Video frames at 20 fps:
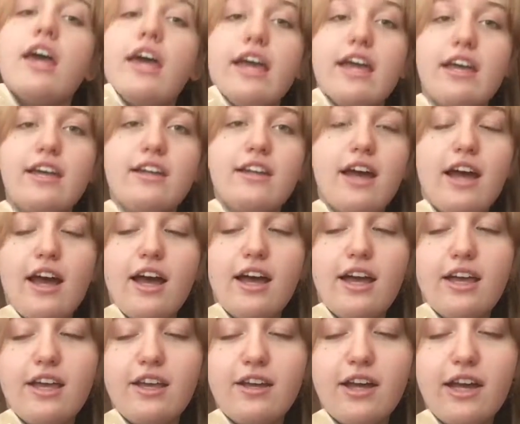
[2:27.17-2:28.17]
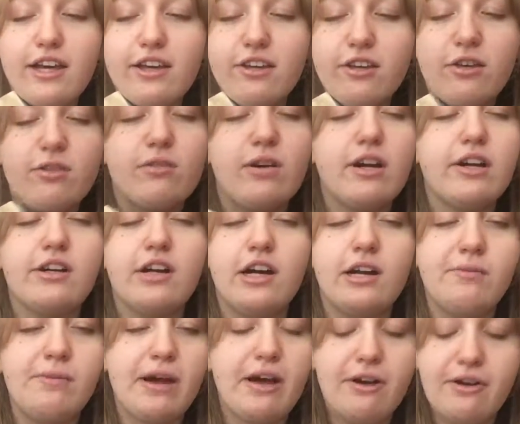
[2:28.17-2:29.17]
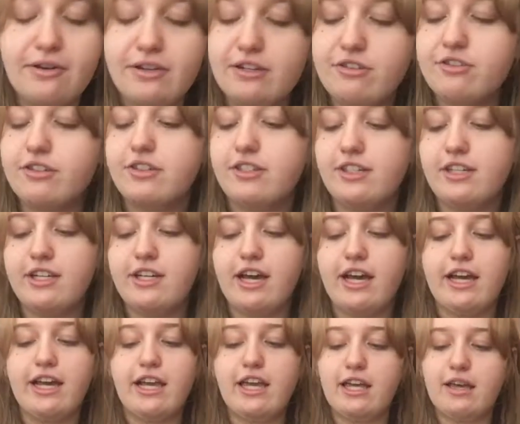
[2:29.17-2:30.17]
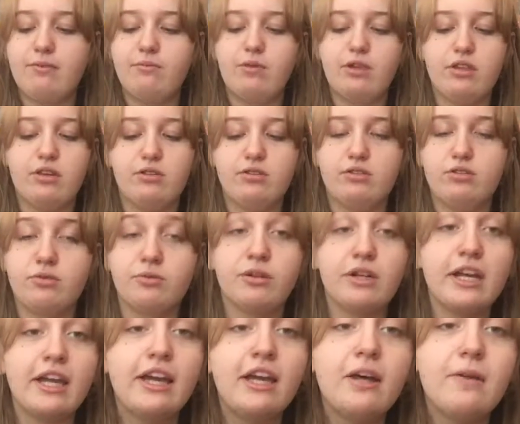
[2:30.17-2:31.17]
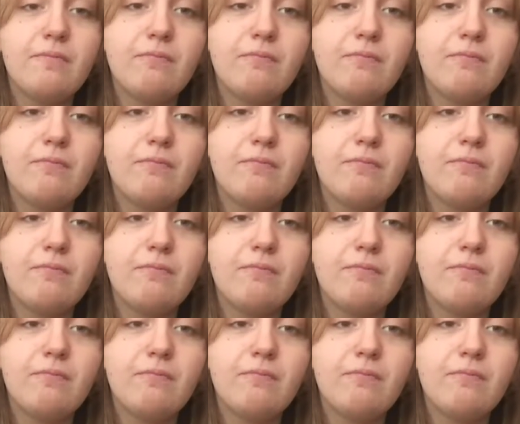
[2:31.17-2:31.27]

And I I could go on and on about how interested I am with her story,